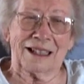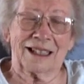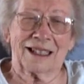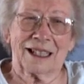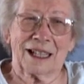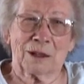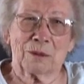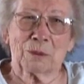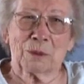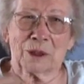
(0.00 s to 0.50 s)

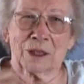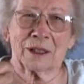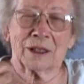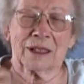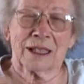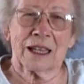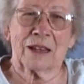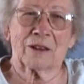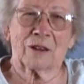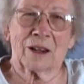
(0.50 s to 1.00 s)
and I'd put it
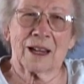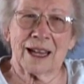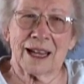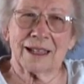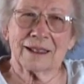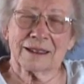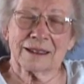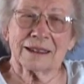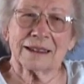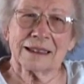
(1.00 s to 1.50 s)
in the other
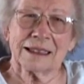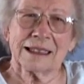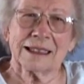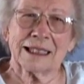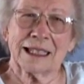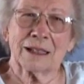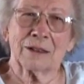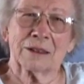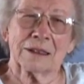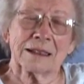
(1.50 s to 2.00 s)
hand and,
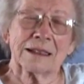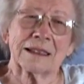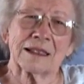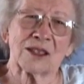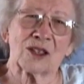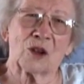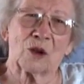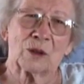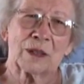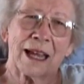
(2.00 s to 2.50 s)
and eat.
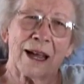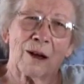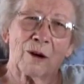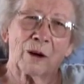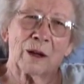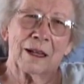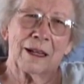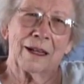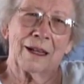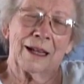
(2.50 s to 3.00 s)
So
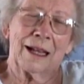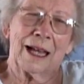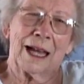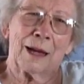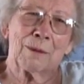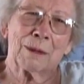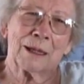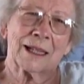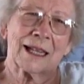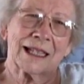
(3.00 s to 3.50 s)
now,
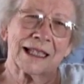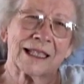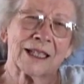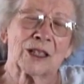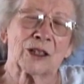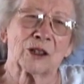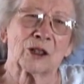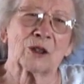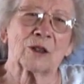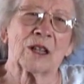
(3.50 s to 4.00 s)
I mean, I
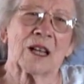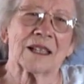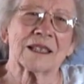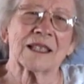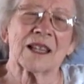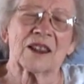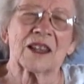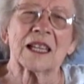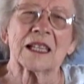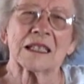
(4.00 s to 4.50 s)
still do
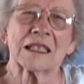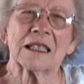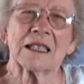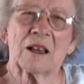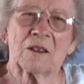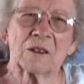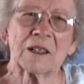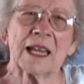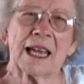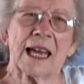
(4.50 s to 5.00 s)
lots of things
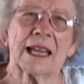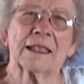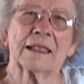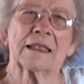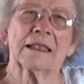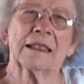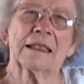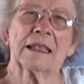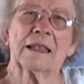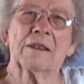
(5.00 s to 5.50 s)

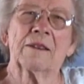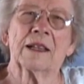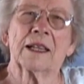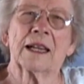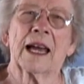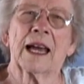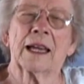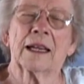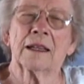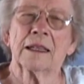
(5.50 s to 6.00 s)
left-handed
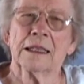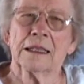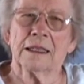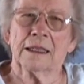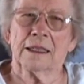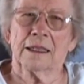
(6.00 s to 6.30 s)
that I